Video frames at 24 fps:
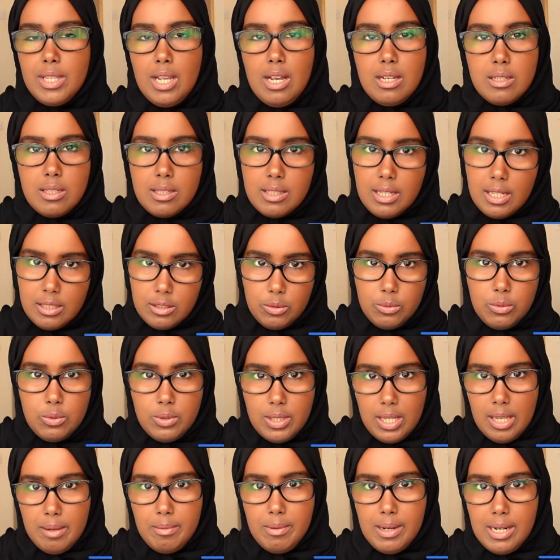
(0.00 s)
I started
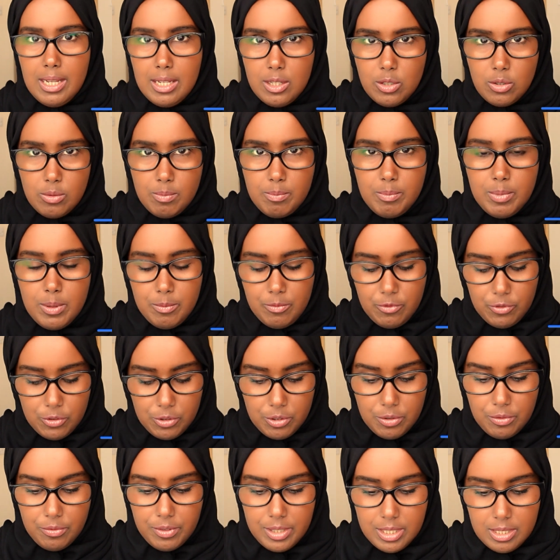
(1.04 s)
with M L As for
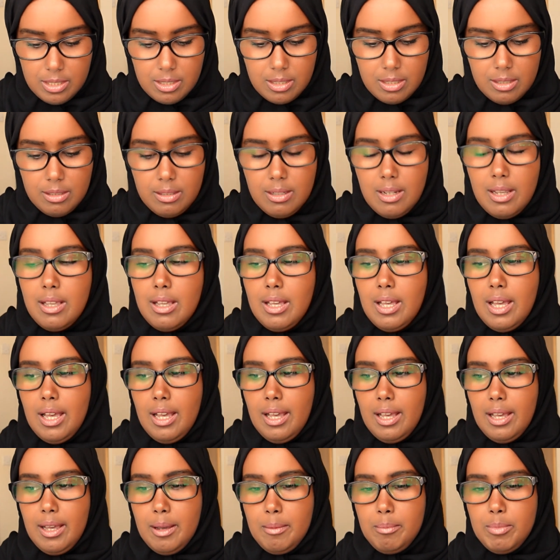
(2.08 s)
a reason,
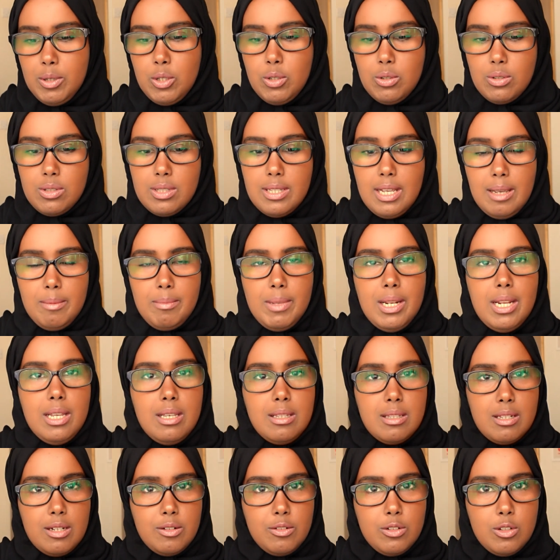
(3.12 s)
uh, because the M L
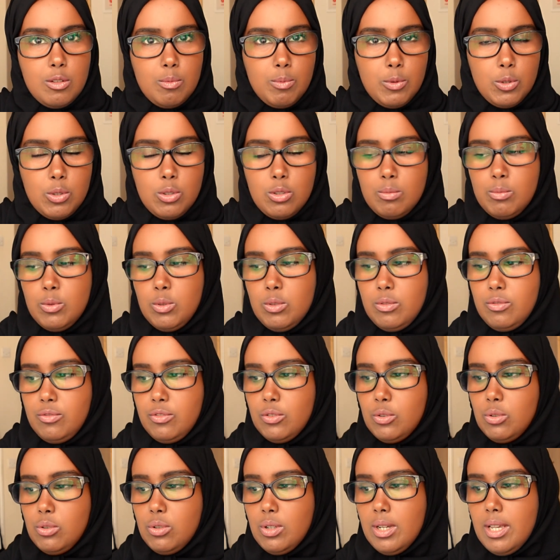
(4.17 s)
As are responsible
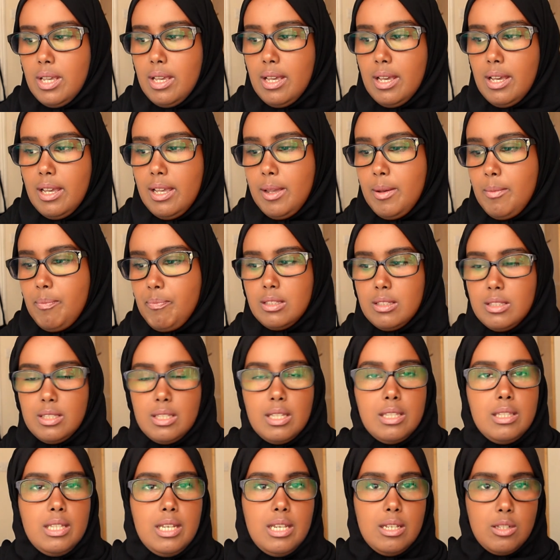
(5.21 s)
for um,
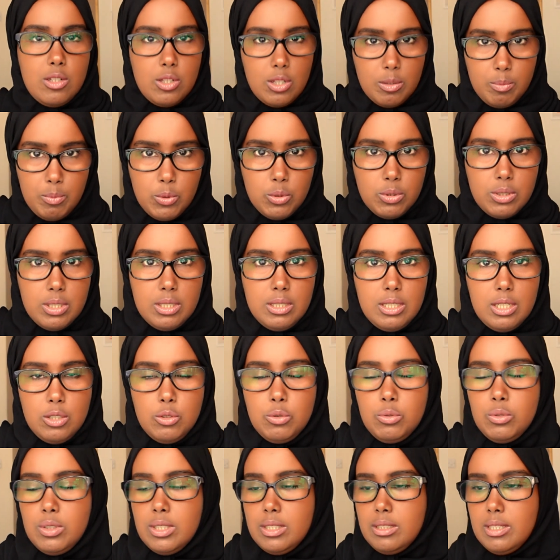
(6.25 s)
they are supporting, they
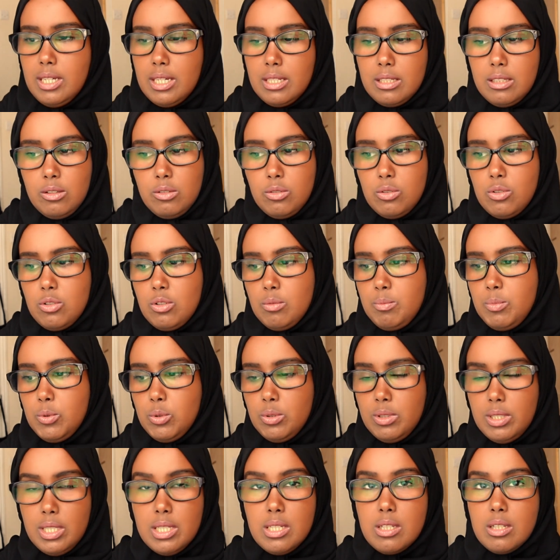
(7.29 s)
do the technical
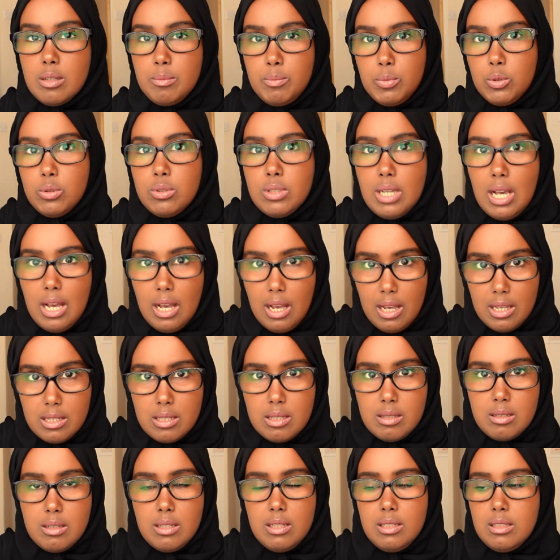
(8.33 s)
support, they support us
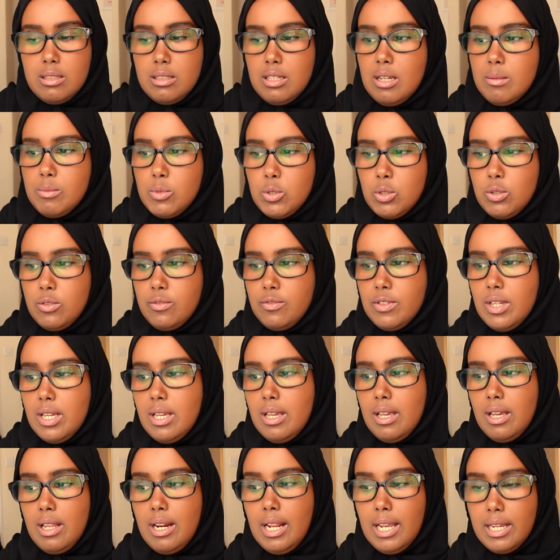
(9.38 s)
in terms of,
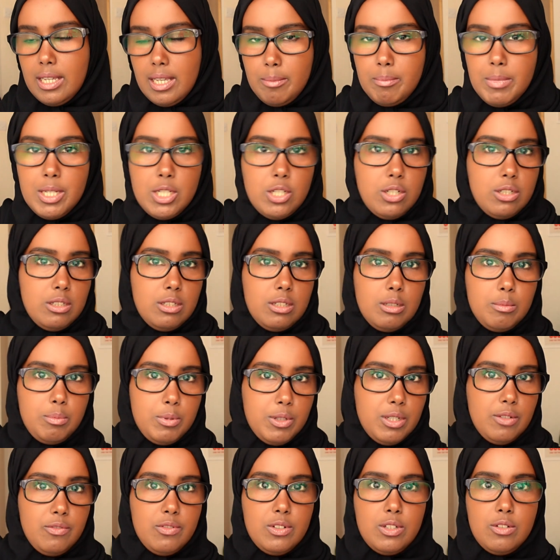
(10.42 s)
like I mentioned in the
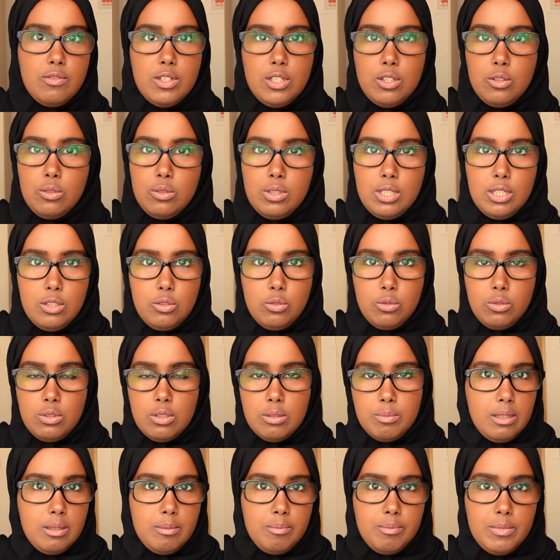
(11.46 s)
previous video, they do
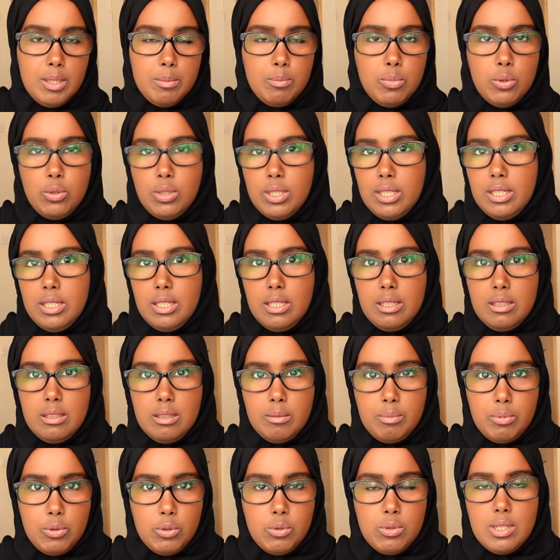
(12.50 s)
the, um, the booking in,
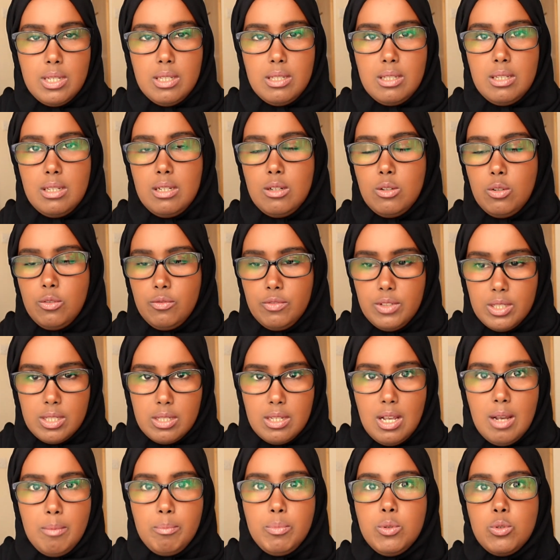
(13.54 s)
the processing of the
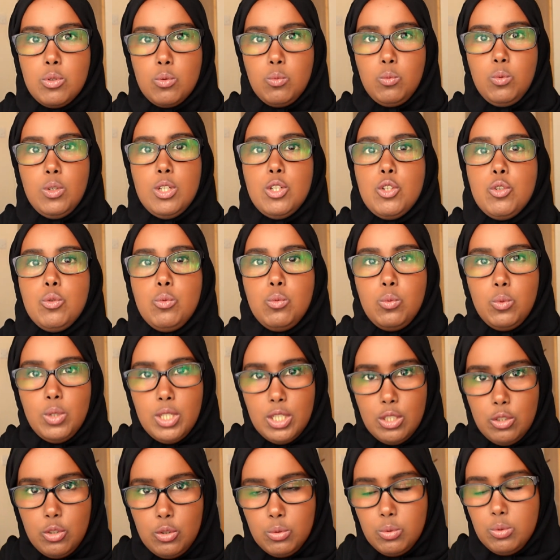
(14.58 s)
samples, which we
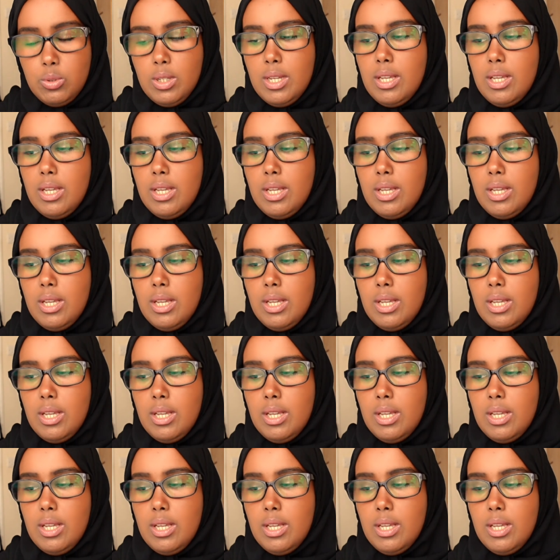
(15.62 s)
do